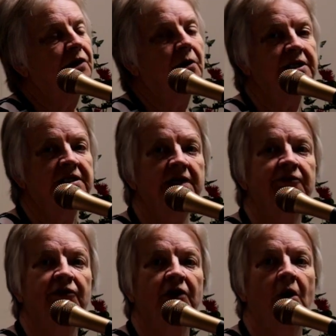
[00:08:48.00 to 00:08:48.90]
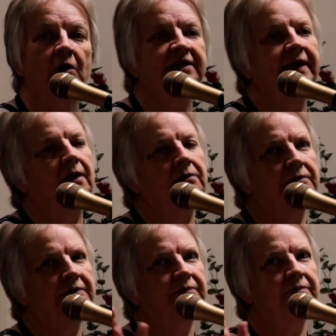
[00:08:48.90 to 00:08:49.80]
to go and dig for gold now,
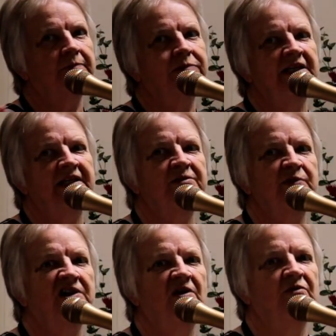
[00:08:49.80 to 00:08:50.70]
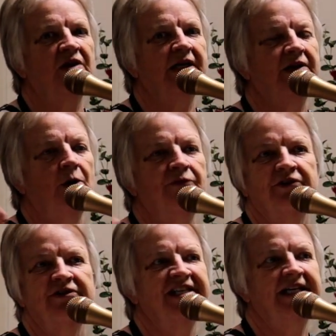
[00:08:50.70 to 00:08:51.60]
please. We don't really know if
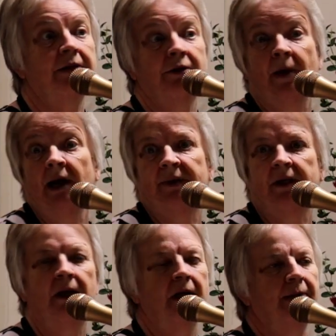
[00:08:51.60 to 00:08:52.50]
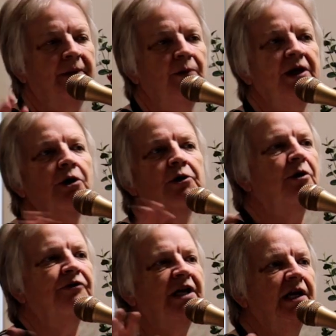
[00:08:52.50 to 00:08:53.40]
there's any. There might be. But we don't
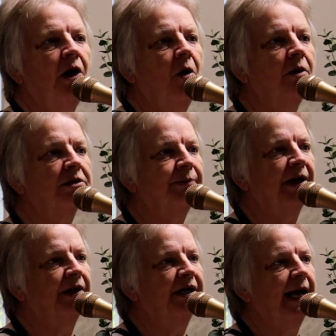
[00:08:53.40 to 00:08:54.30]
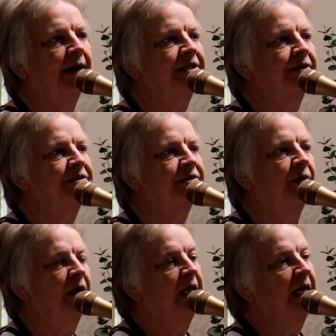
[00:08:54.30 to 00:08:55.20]
know of any gold buried out here,
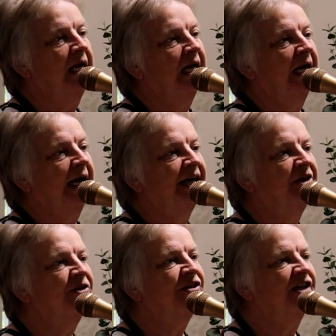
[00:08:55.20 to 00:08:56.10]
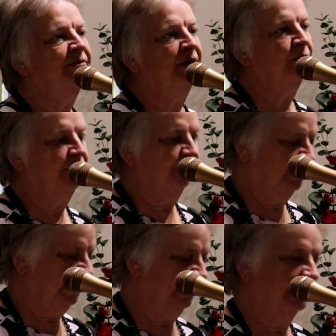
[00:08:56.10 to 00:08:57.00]
so I don't think it'd be worth you
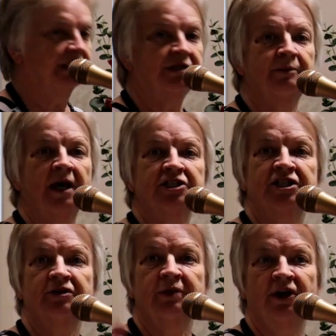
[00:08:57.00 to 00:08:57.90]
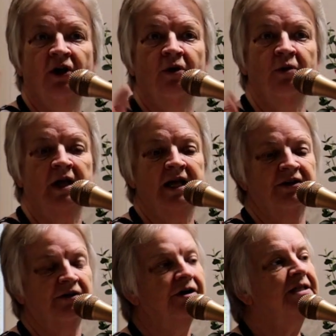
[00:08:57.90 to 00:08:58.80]
digging too much until we know
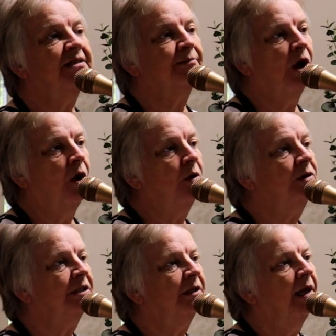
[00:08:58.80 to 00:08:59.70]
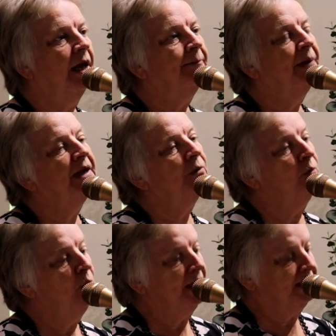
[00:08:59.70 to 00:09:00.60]
there is some gold. But
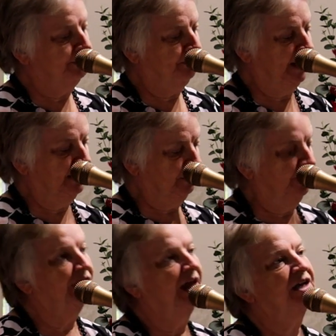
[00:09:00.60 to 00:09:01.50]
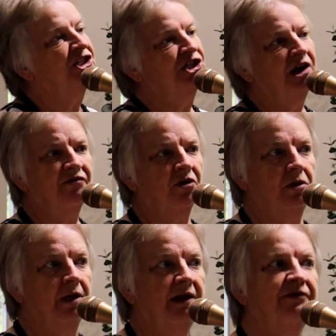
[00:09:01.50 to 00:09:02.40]
what's better than a
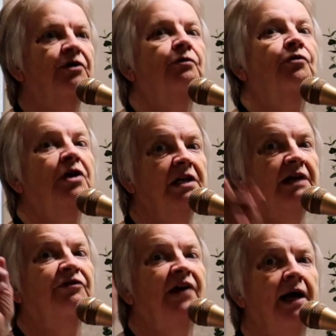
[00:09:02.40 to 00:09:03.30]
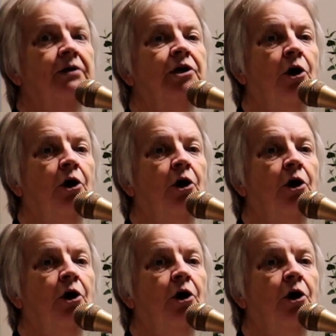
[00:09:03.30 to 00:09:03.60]
shovel if you really found